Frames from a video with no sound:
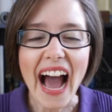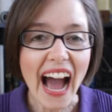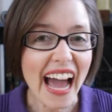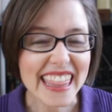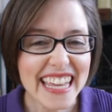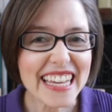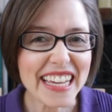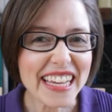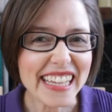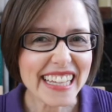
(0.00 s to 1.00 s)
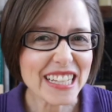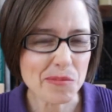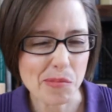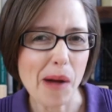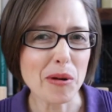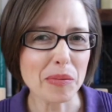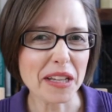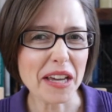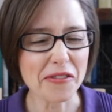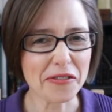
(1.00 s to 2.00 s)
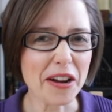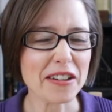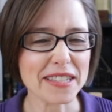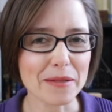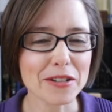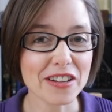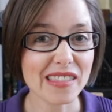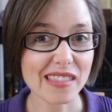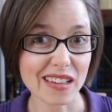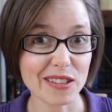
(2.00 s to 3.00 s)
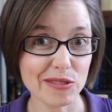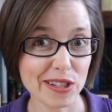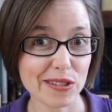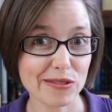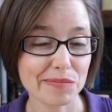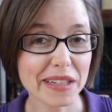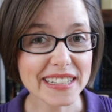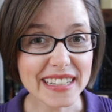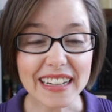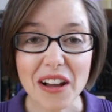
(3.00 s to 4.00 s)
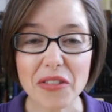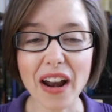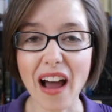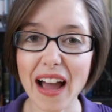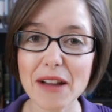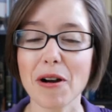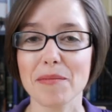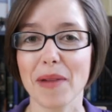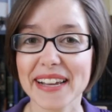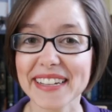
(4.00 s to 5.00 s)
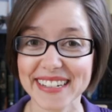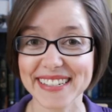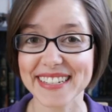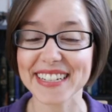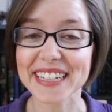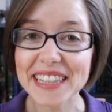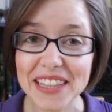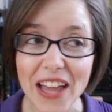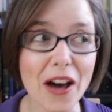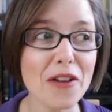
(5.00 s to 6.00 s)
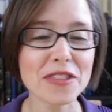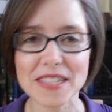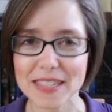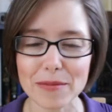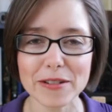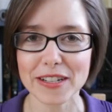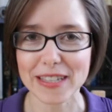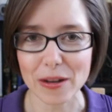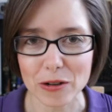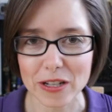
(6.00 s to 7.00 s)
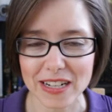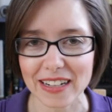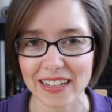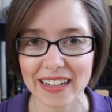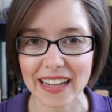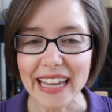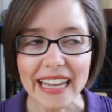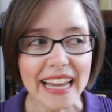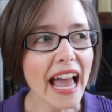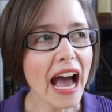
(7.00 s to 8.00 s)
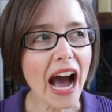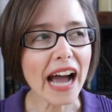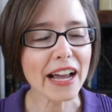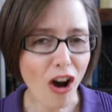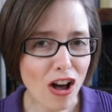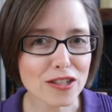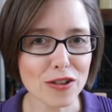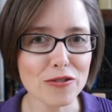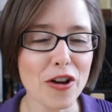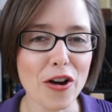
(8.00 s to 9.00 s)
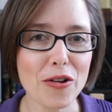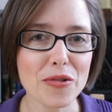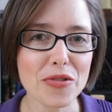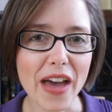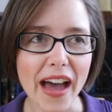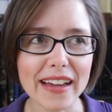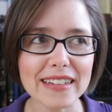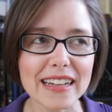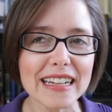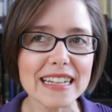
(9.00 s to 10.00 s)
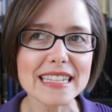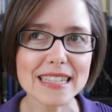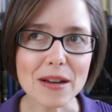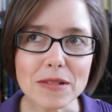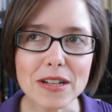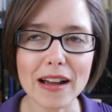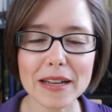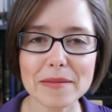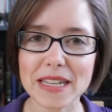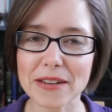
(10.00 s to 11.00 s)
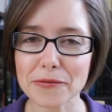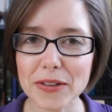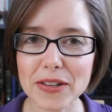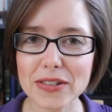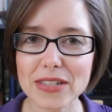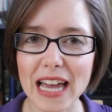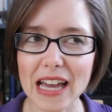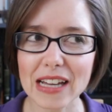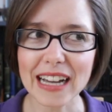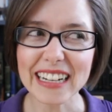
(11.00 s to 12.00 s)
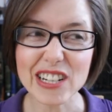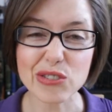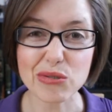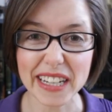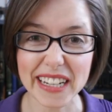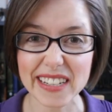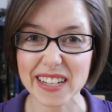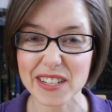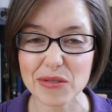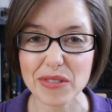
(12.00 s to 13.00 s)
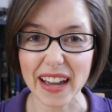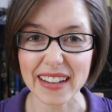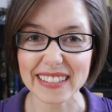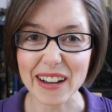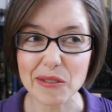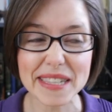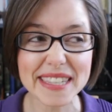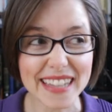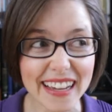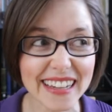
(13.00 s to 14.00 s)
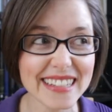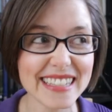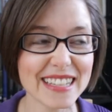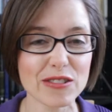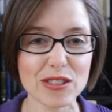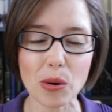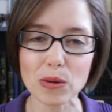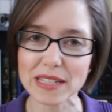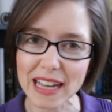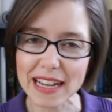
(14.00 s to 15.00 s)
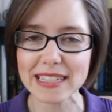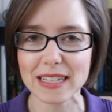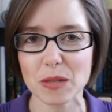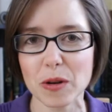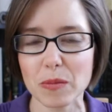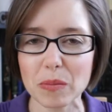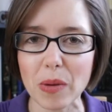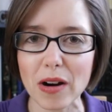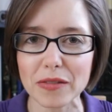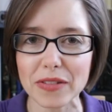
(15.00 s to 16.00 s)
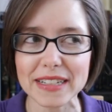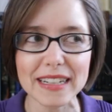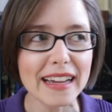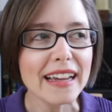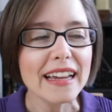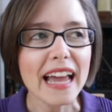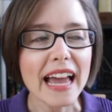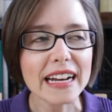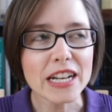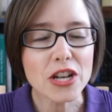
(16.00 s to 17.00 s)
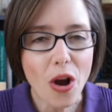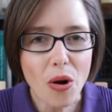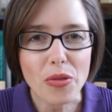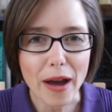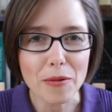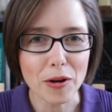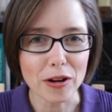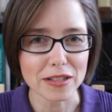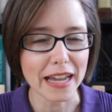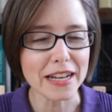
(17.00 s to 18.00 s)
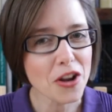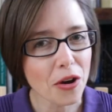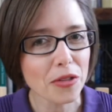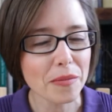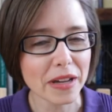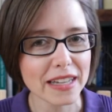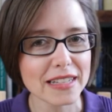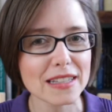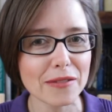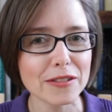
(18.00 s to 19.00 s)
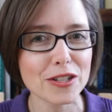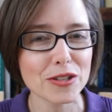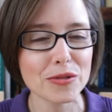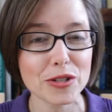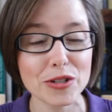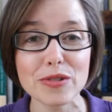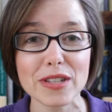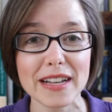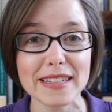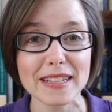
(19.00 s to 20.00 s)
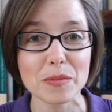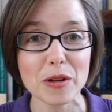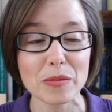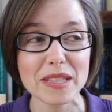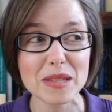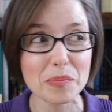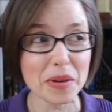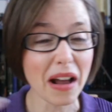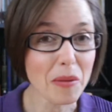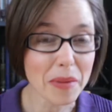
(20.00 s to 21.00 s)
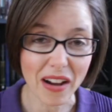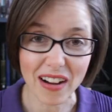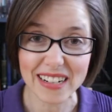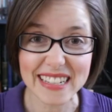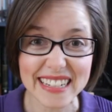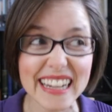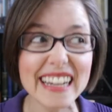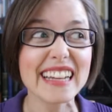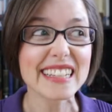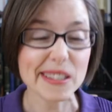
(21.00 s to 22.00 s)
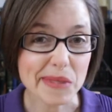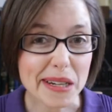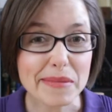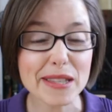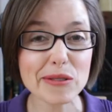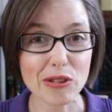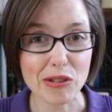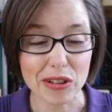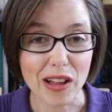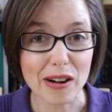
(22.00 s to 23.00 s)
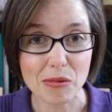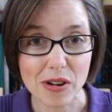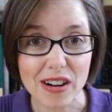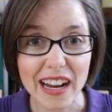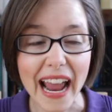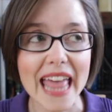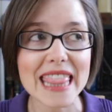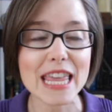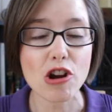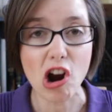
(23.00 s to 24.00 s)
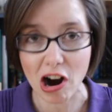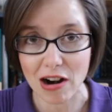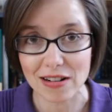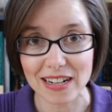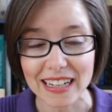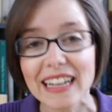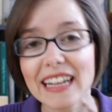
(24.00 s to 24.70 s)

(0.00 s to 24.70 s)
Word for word: I think it's probably a fair assumption that you do, because I know that I want my kids to love the subjects that we're studying. I also know that sometimes it feels kind of tricky to do that. Now with science, there's the whole science experiment part of it, and I know that works. I know that my kids love to do science experiments, but I'll be honest, sometimes those are a lot of work and they're hard.